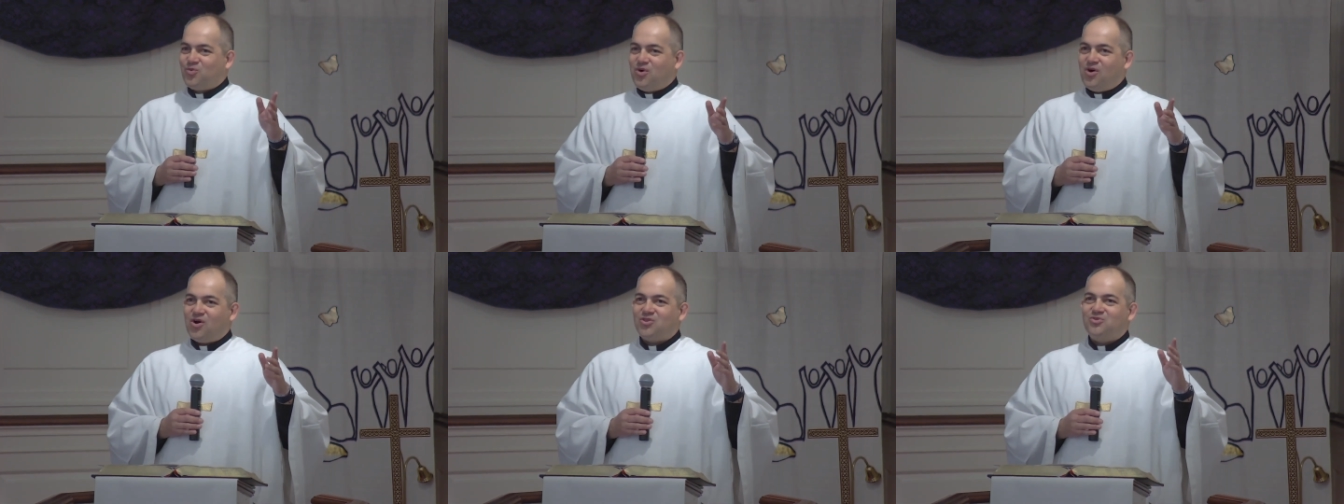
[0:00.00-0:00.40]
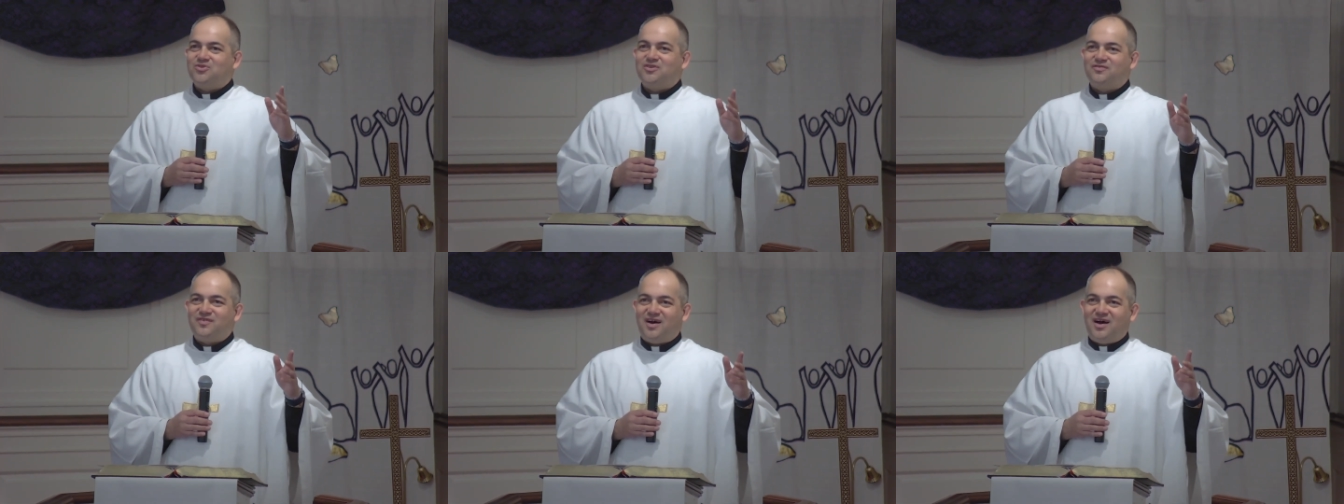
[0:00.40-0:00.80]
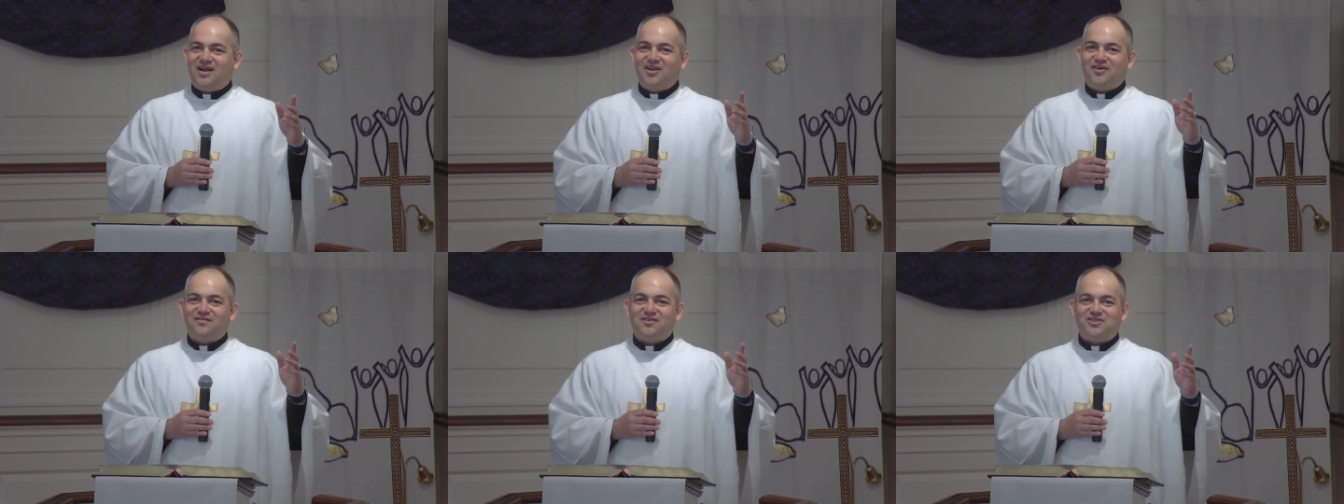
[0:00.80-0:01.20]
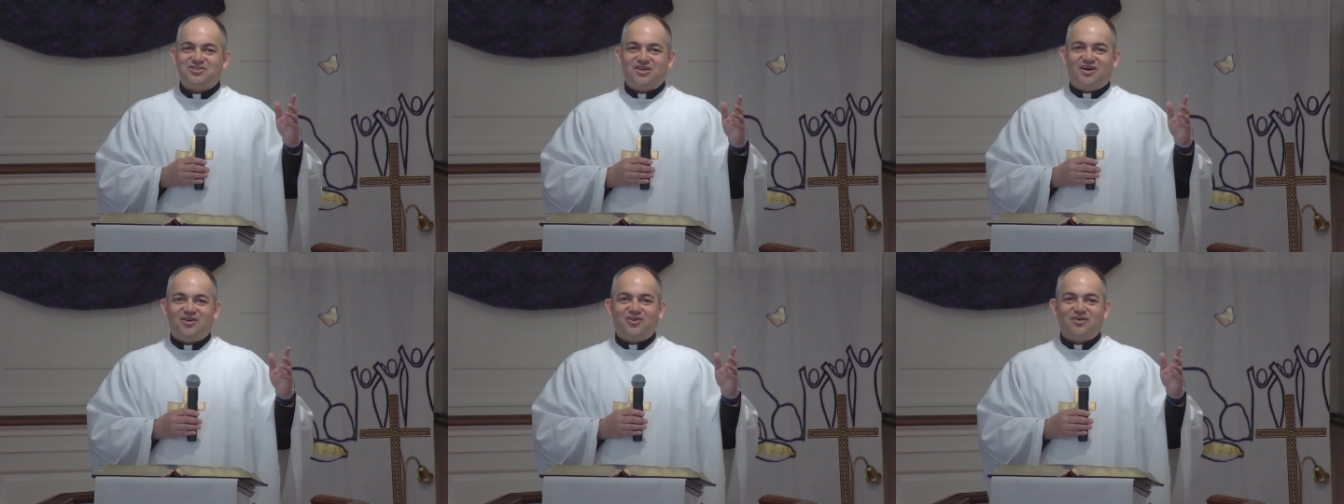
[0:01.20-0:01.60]
Walk through the valley of the
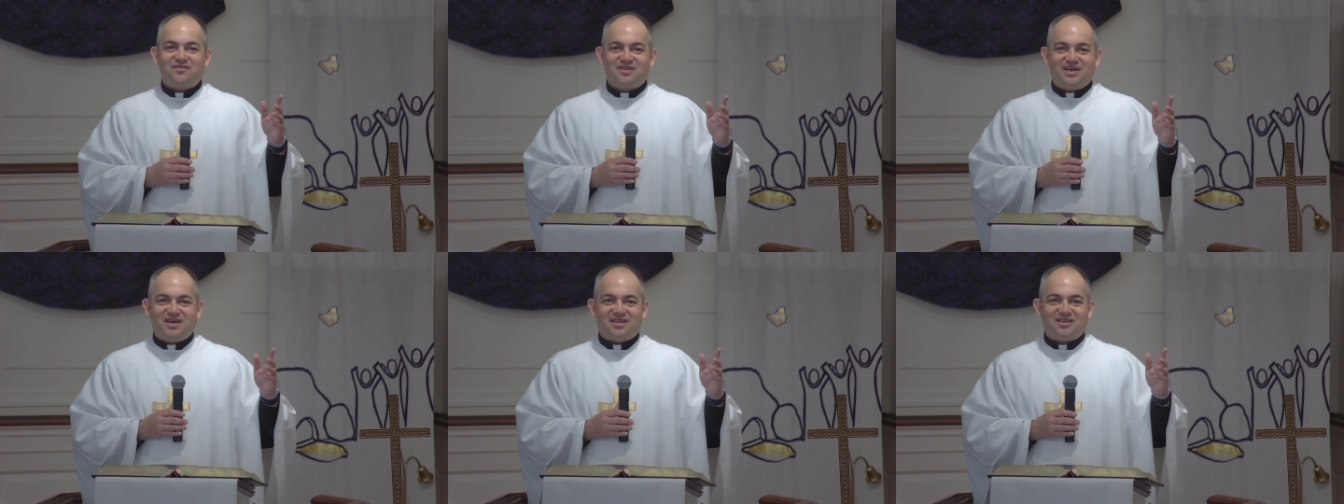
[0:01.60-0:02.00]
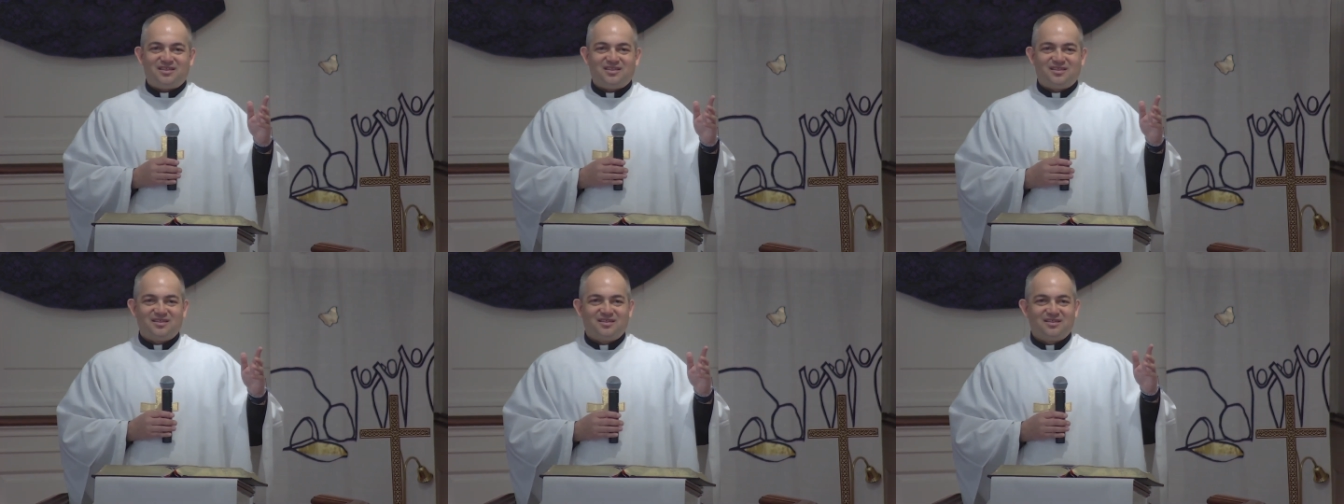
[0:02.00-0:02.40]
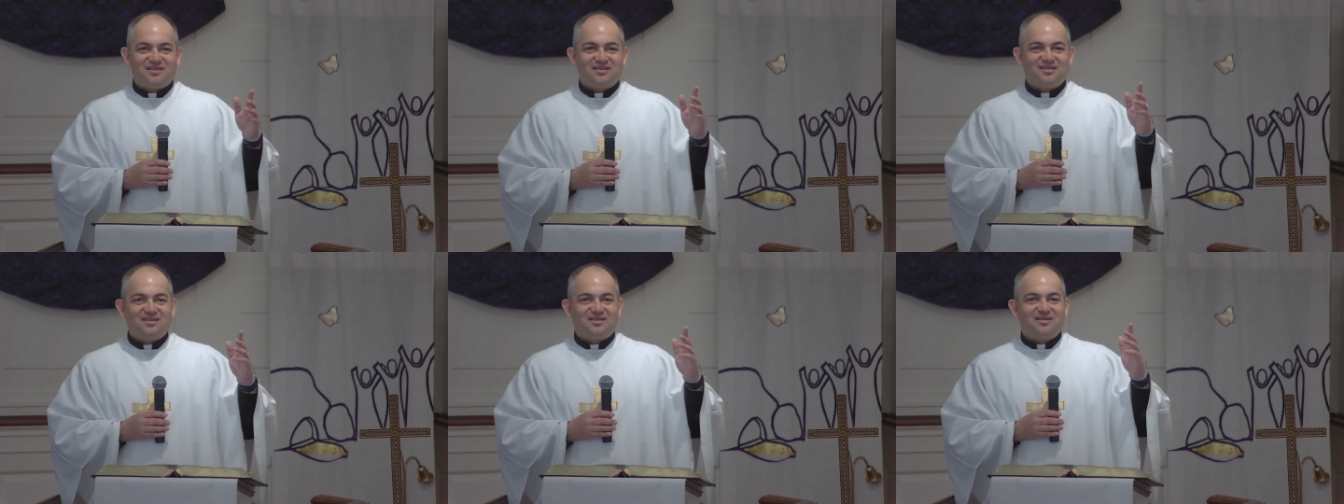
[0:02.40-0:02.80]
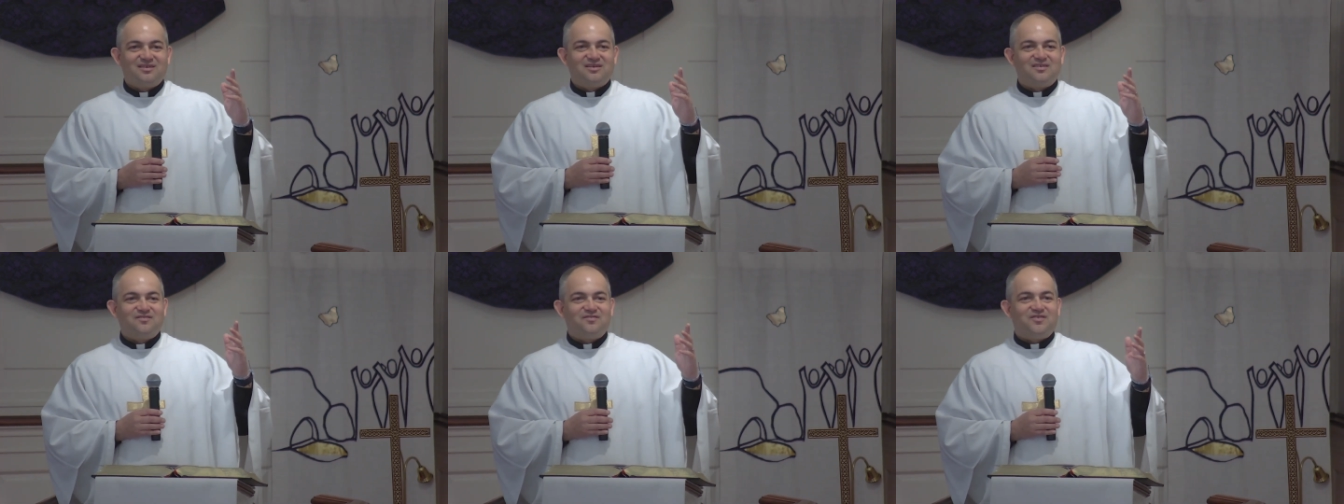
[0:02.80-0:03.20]
shadow of death.
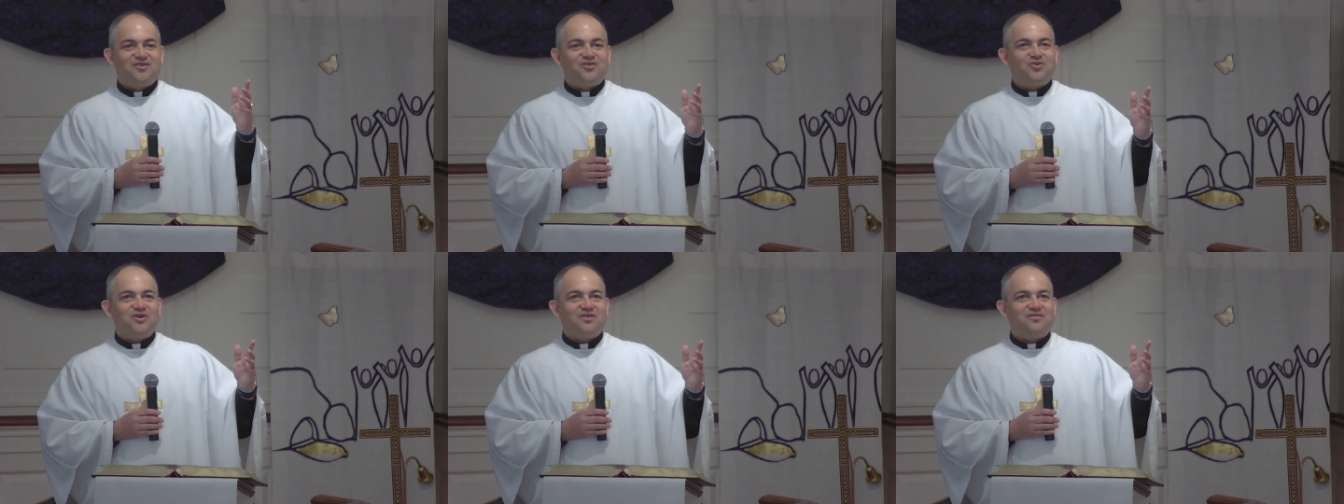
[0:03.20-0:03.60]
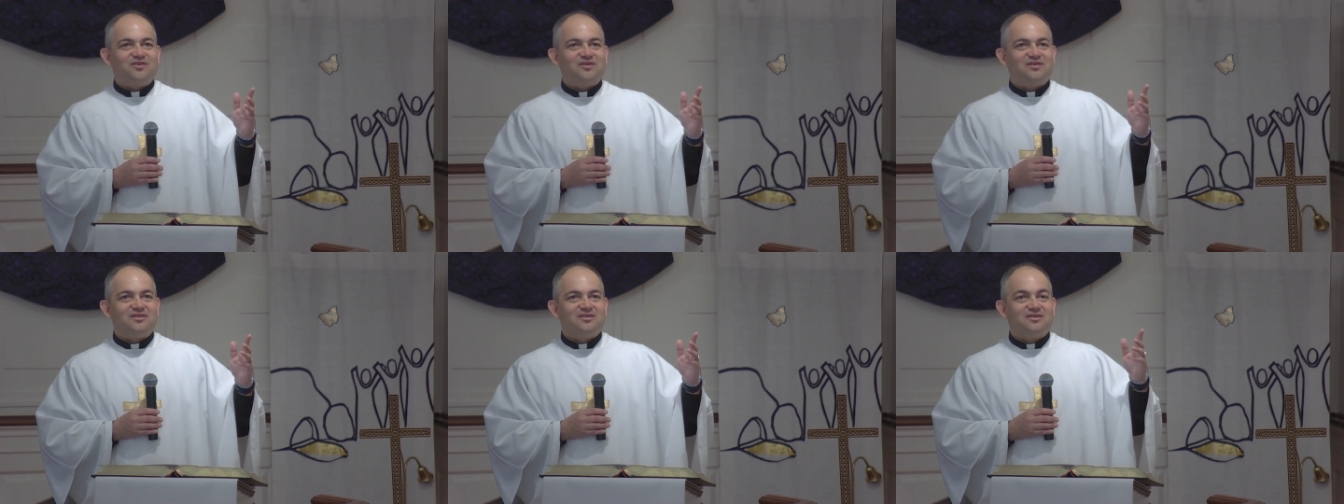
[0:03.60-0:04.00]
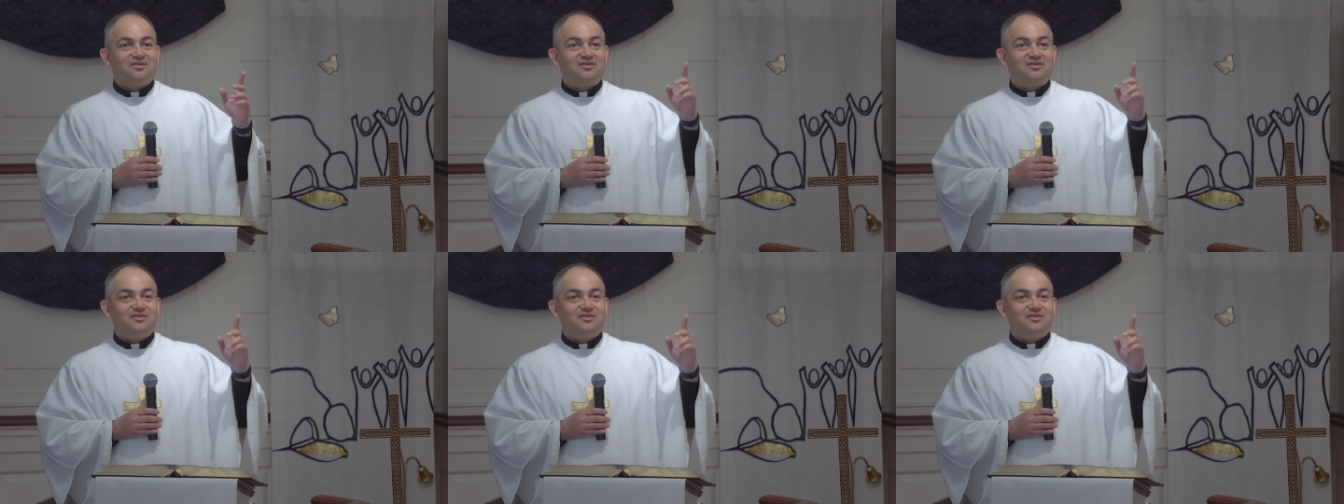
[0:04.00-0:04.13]
Fear no evil.